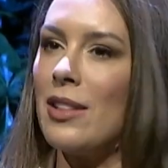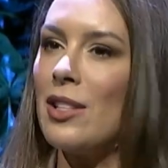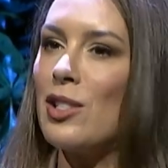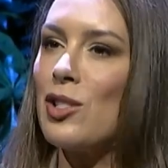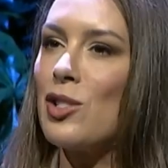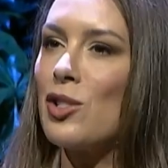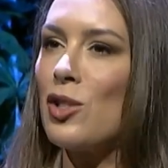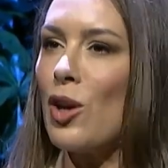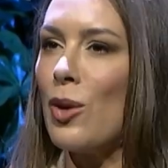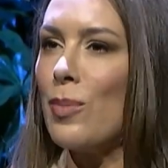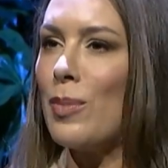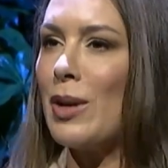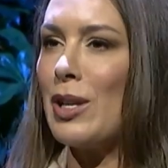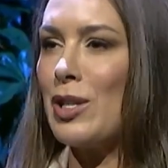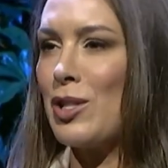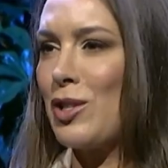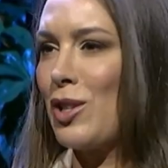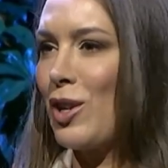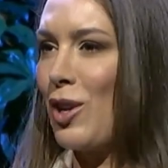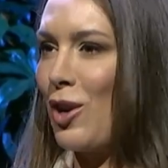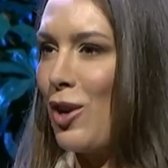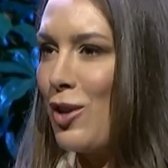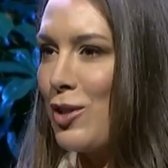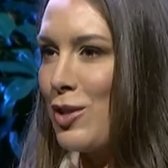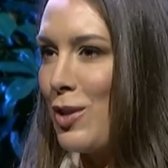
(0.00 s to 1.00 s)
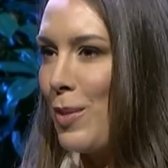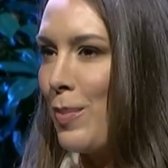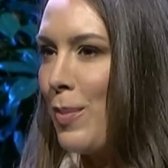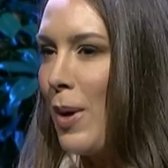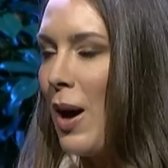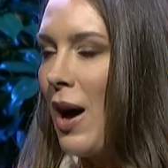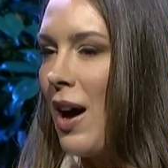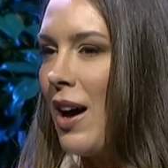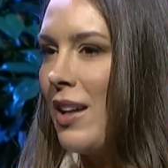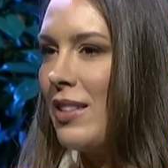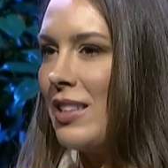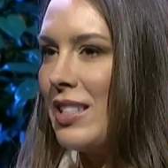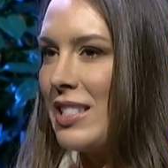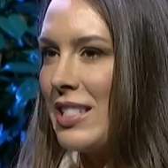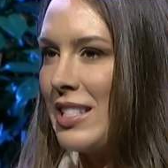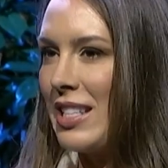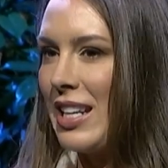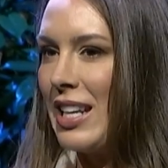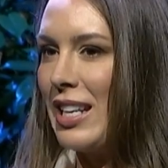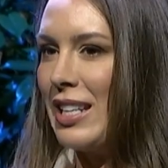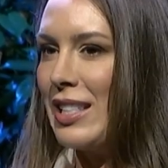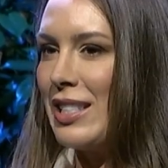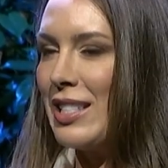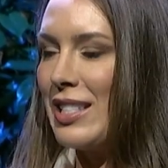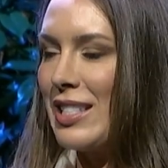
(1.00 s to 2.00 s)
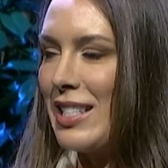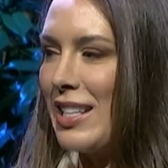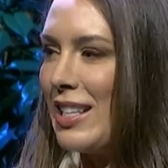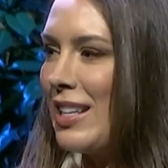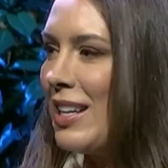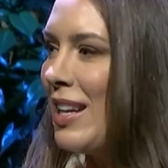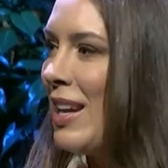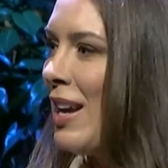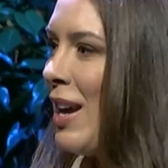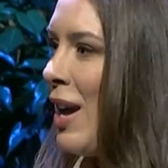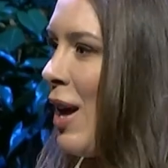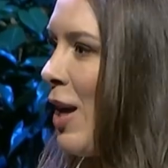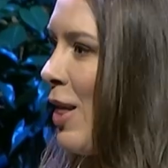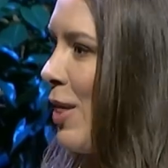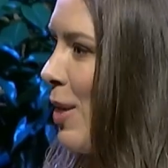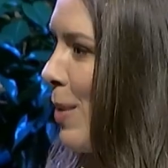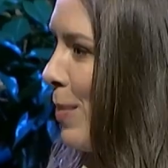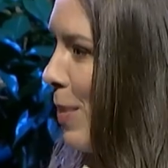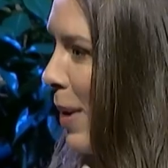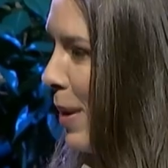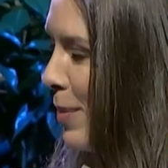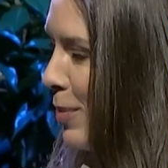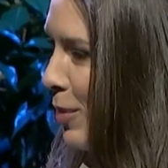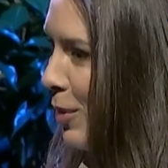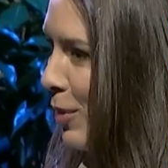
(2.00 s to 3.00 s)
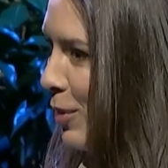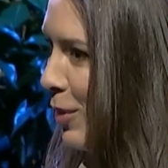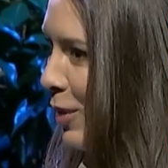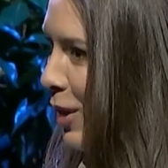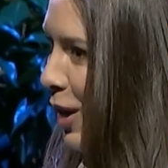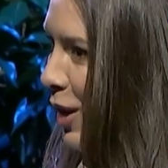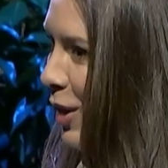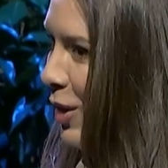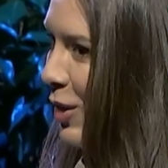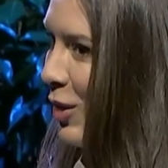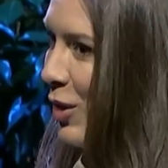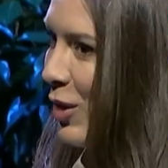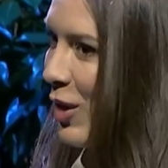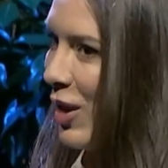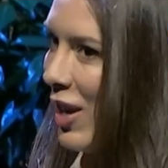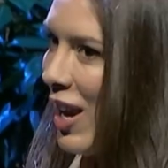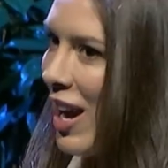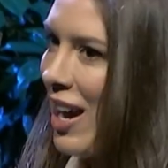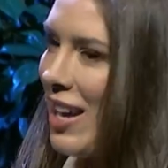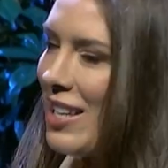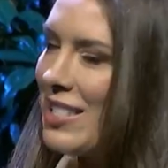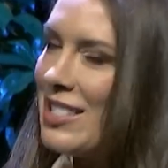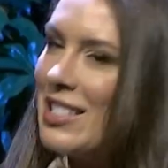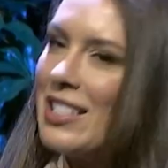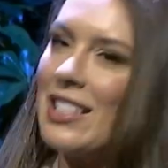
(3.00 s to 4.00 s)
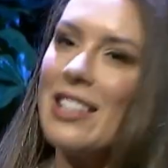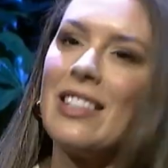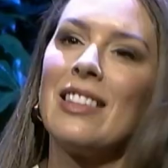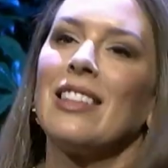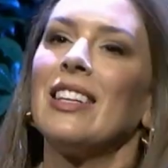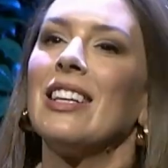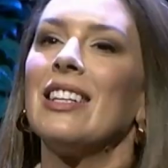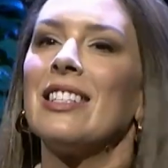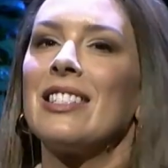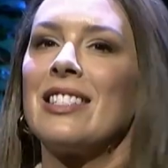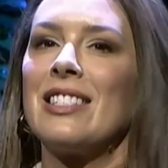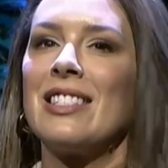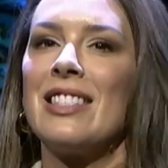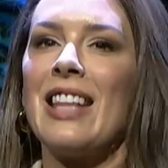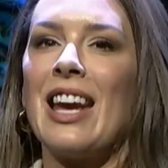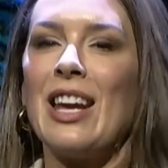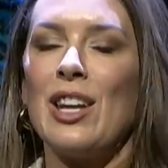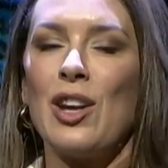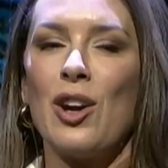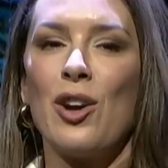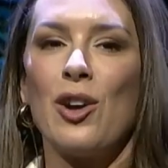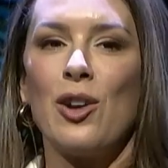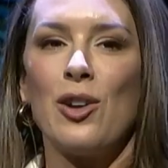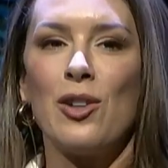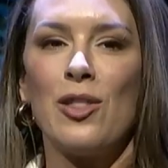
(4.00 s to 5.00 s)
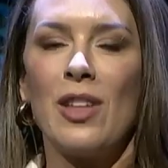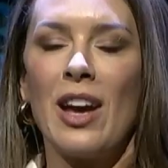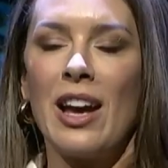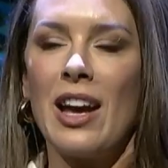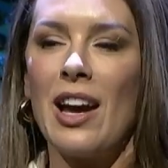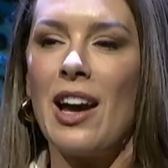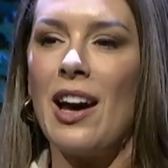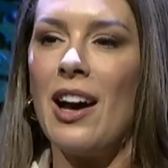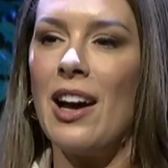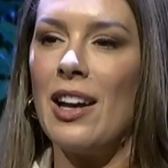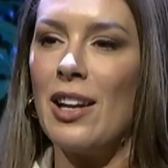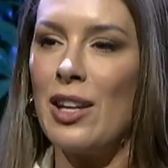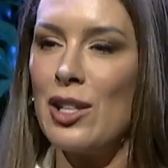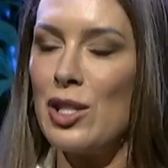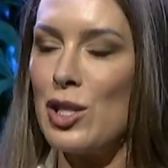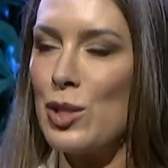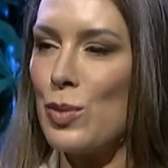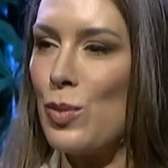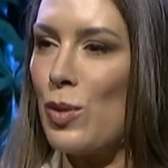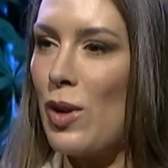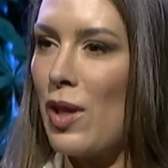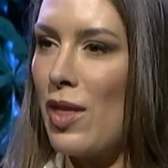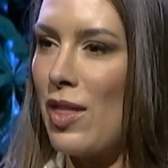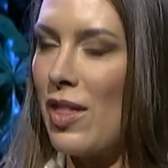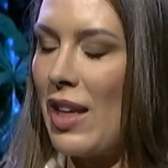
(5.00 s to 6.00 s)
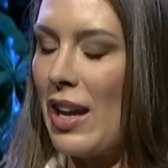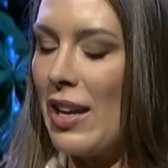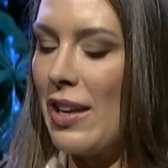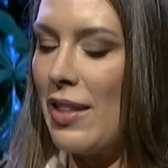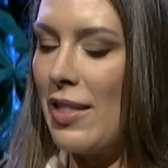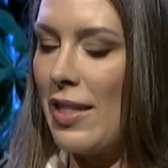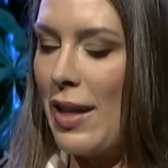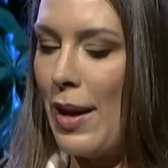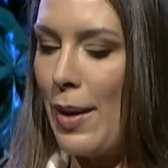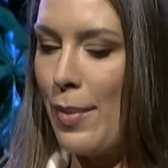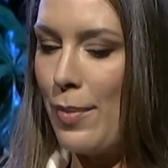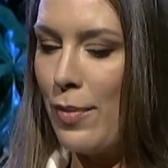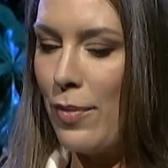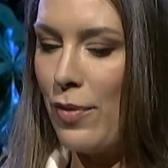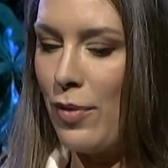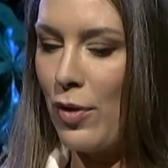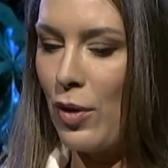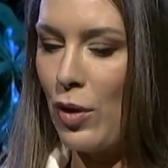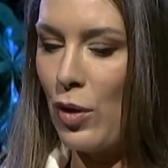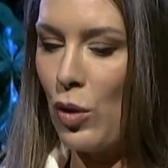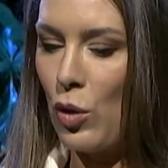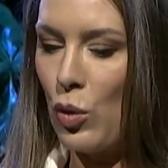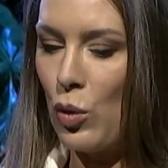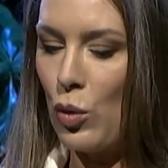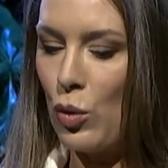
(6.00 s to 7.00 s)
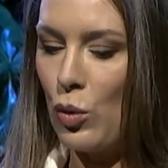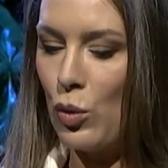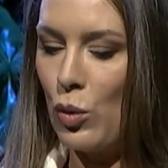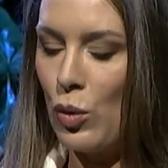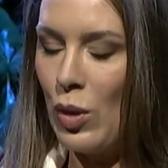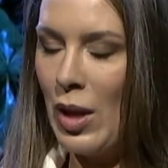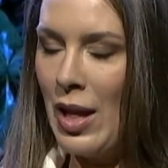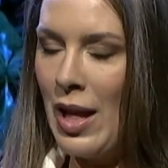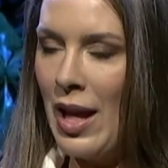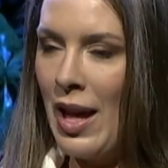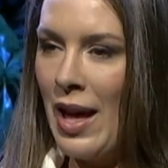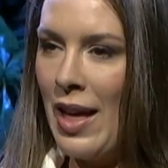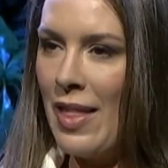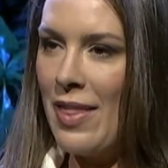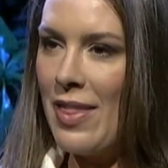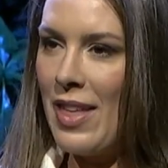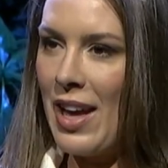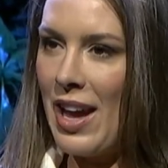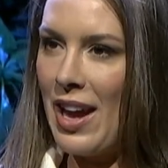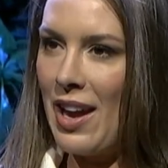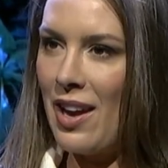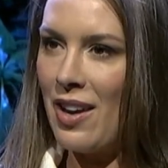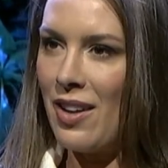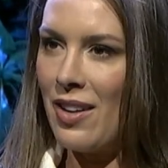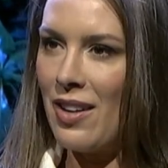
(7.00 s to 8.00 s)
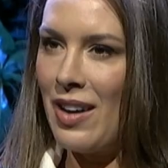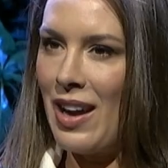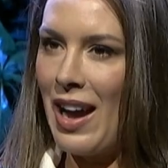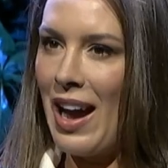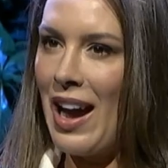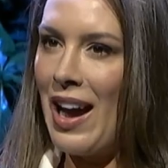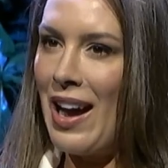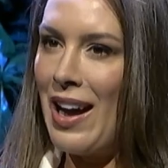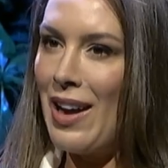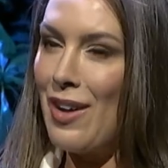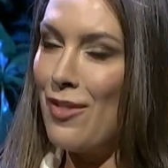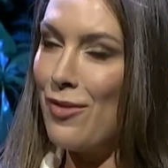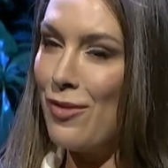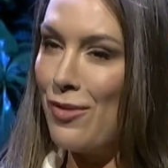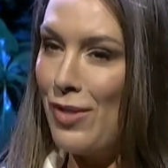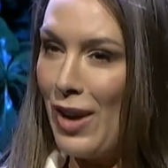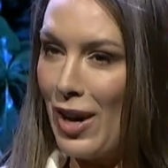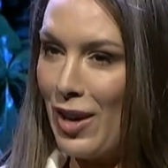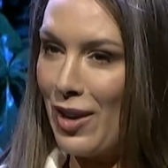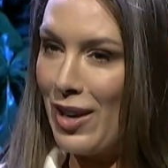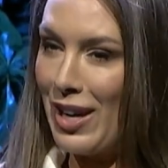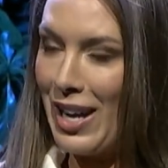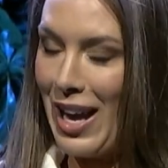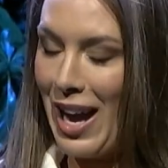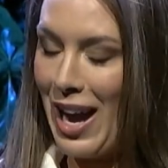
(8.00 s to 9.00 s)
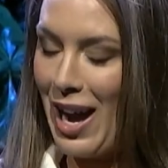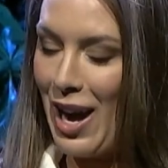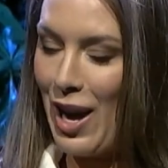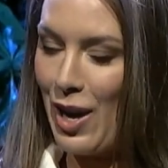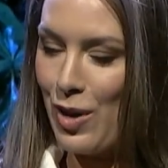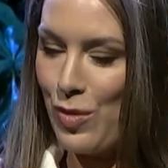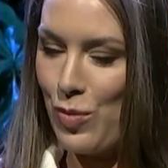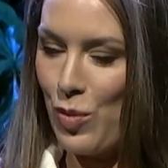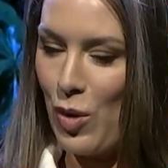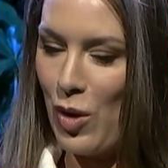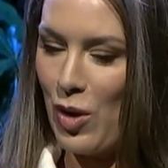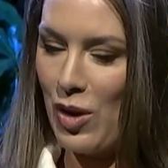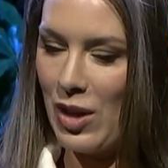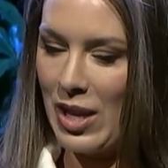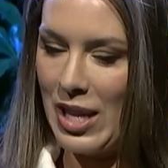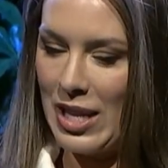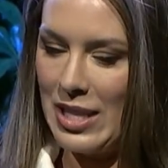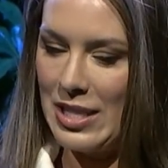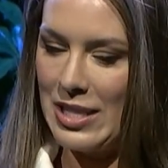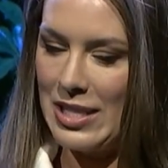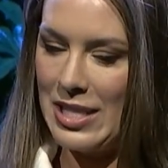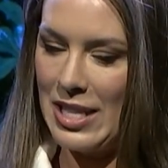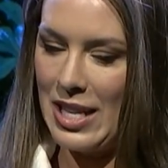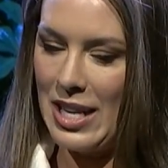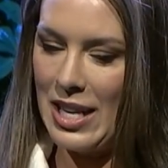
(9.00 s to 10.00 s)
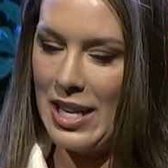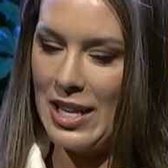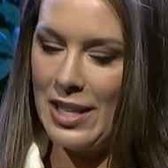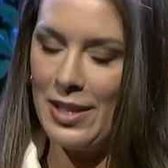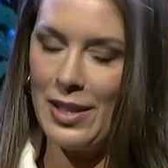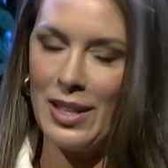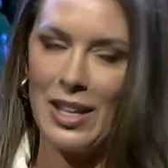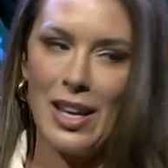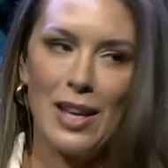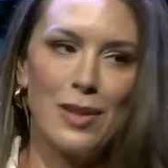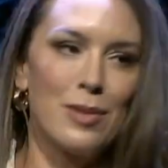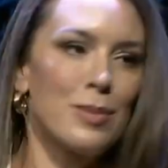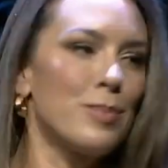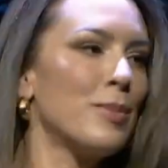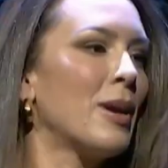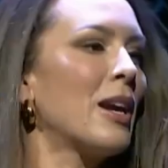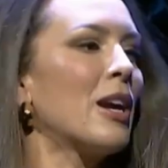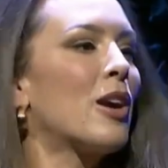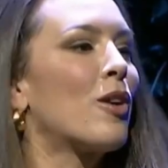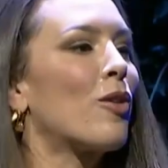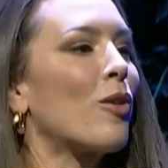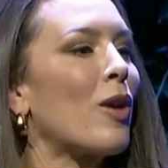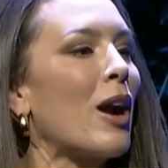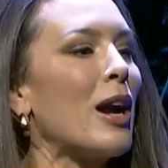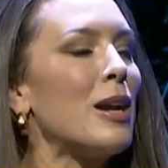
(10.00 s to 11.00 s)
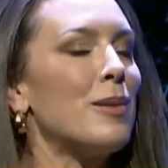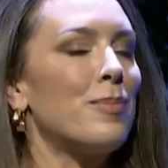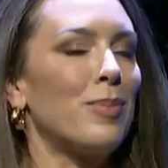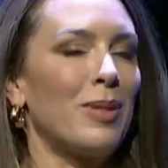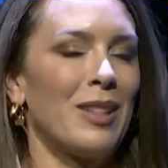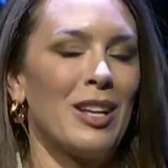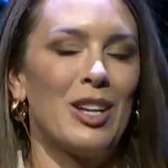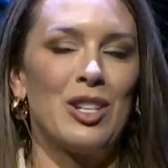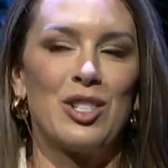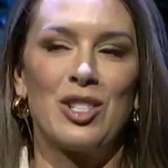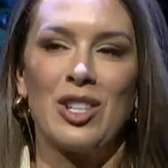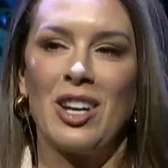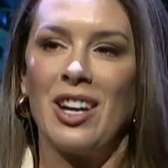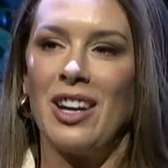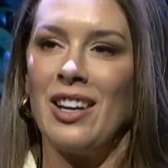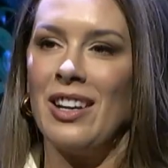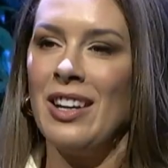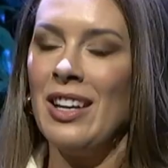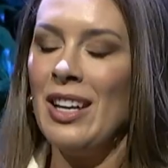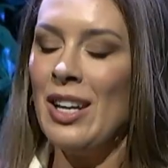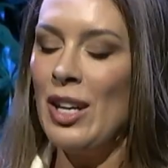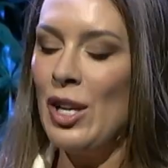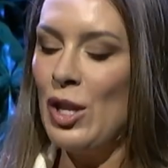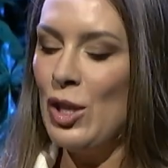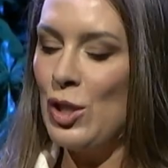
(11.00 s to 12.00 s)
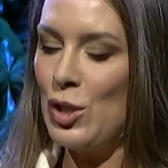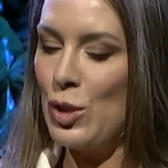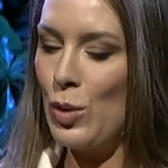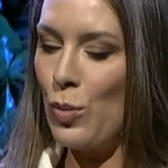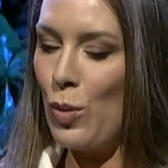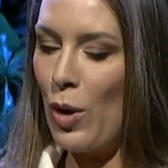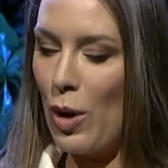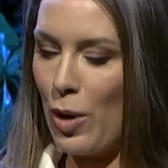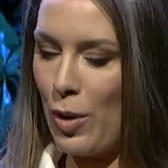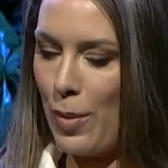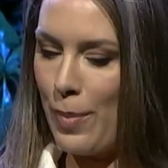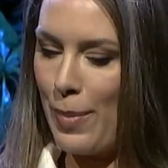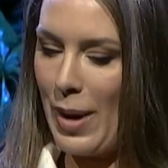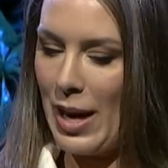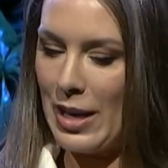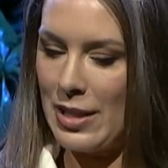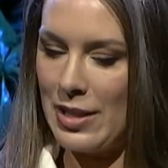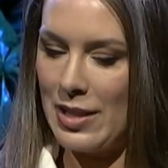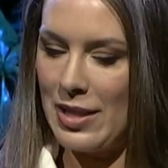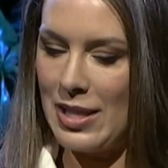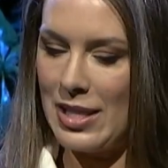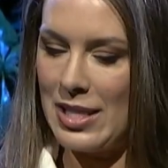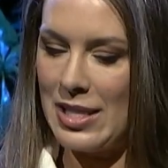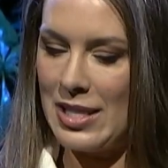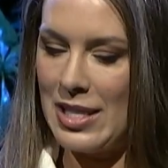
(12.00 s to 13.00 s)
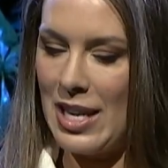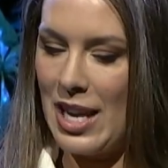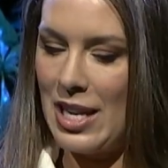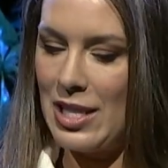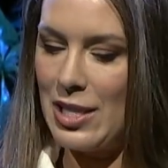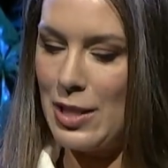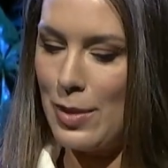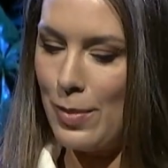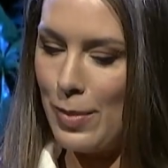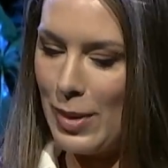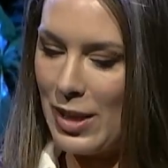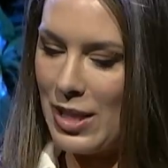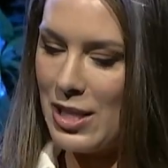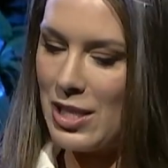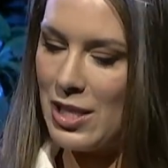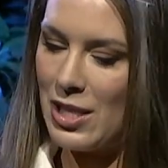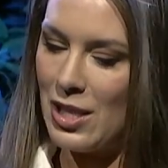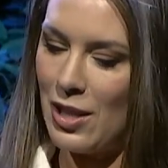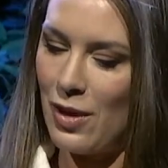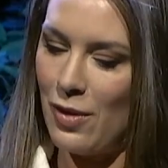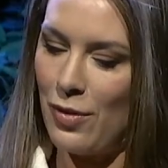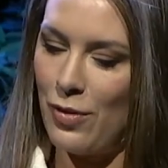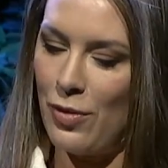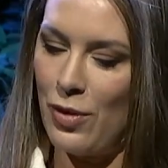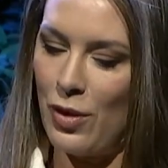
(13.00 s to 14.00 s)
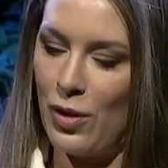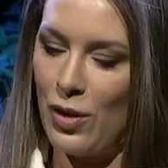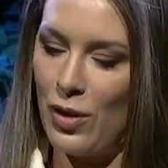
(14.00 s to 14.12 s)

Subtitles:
There's so much that goes on behind the scenes, and the people organising this, they know who they are, and I just want to thank them for all their very hard work indeed. It gives me great pleasure to welcome back to the stage the Minister for